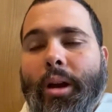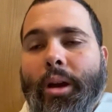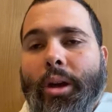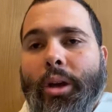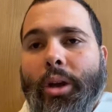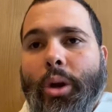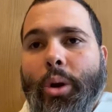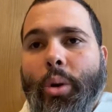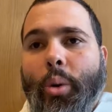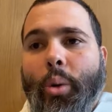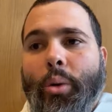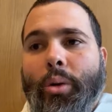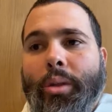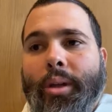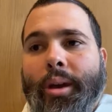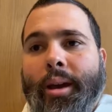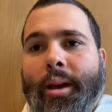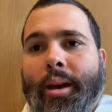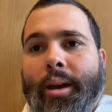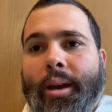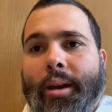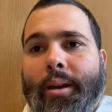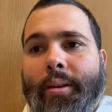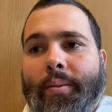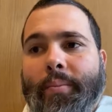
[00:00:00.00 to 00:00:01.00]
you know,
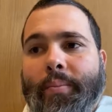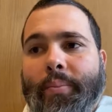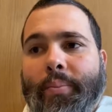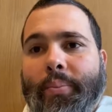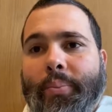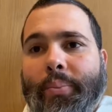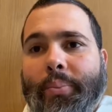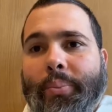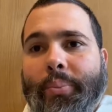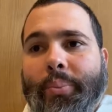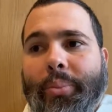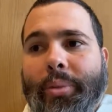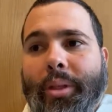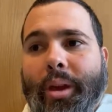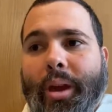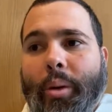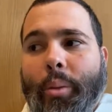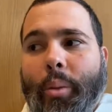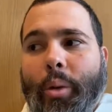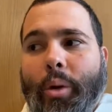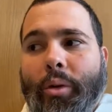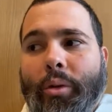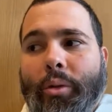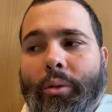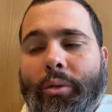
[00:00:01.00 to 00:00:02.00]
they
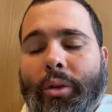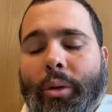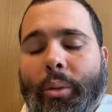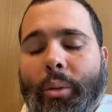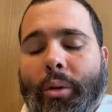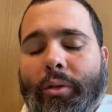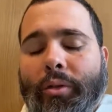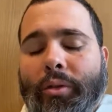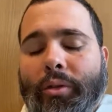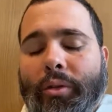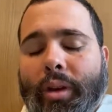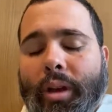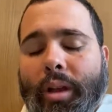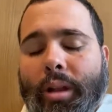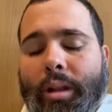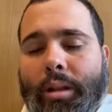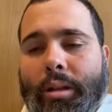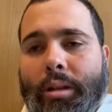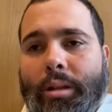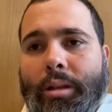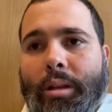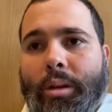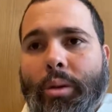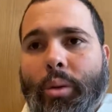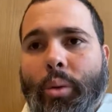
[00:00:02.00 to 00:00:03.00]
were
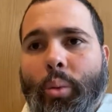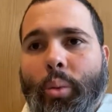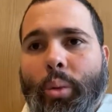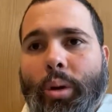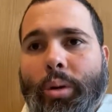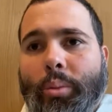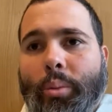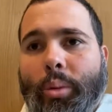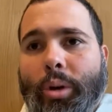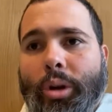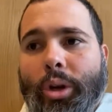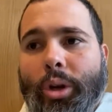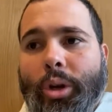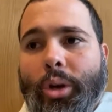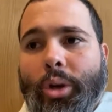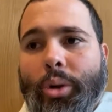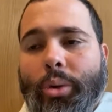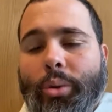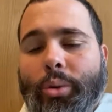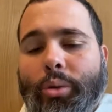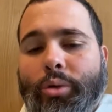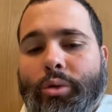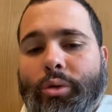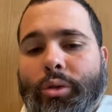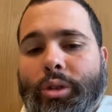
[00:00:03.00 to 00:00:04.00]
filled with
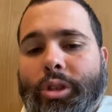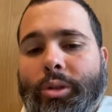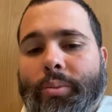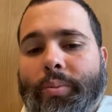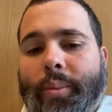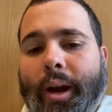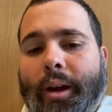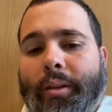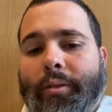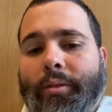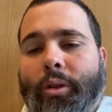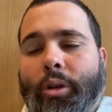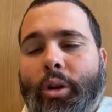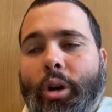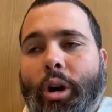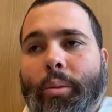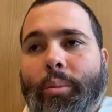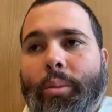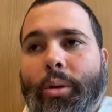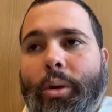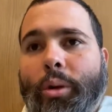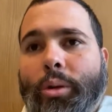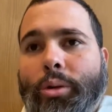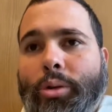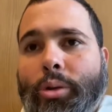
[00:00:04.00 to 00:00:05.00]
huge respect for God,
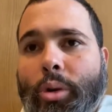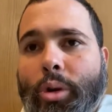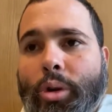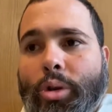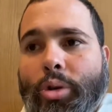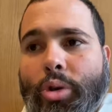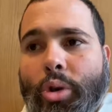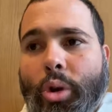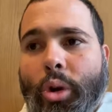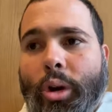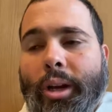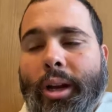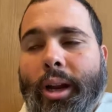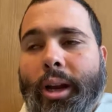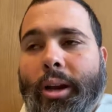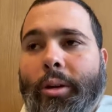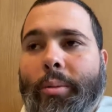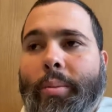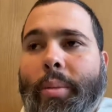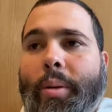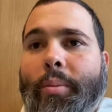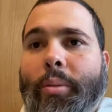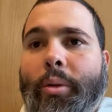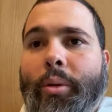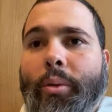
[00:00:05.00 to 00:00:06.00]
but also a joy. Like,
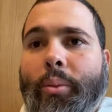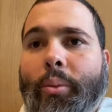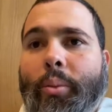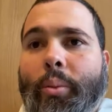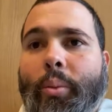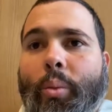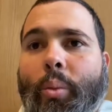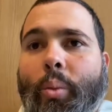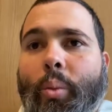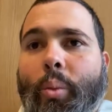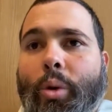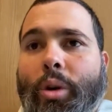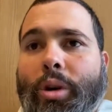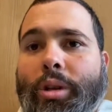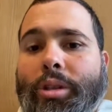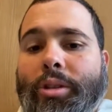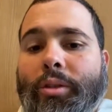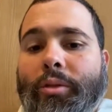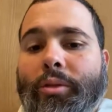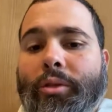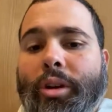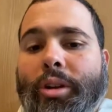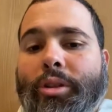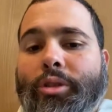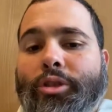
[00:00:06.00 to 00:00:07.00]
remember words
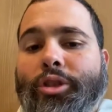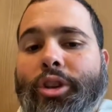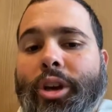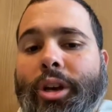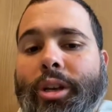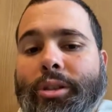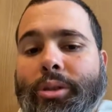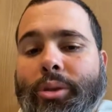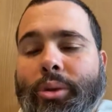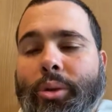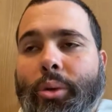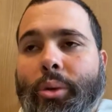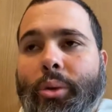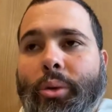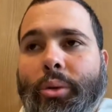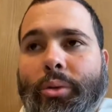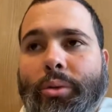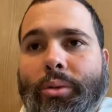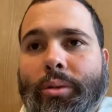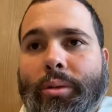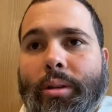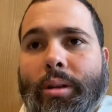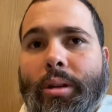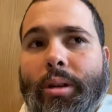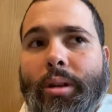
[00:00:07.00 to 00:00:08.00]
of Francisco
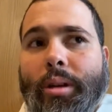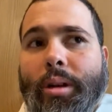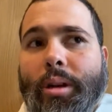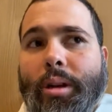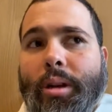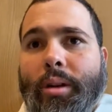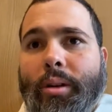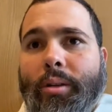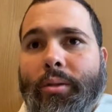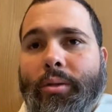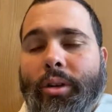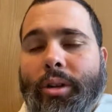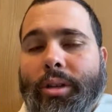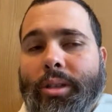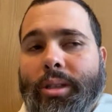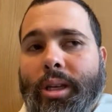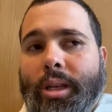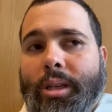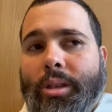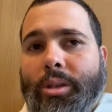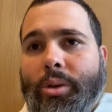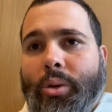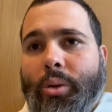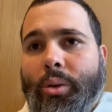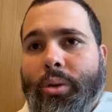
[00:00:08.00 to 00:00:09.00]

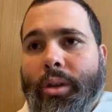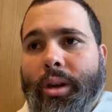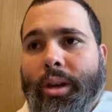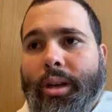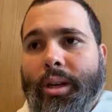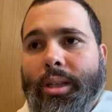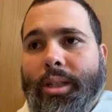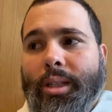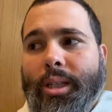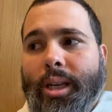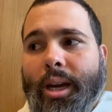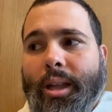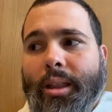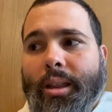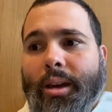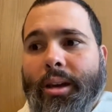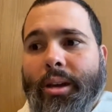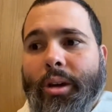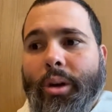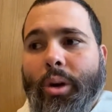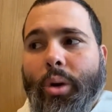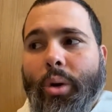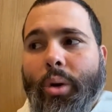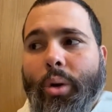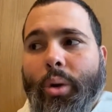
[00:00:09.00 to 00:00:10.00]
that he said
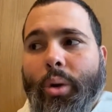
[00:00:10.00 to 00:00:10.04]
that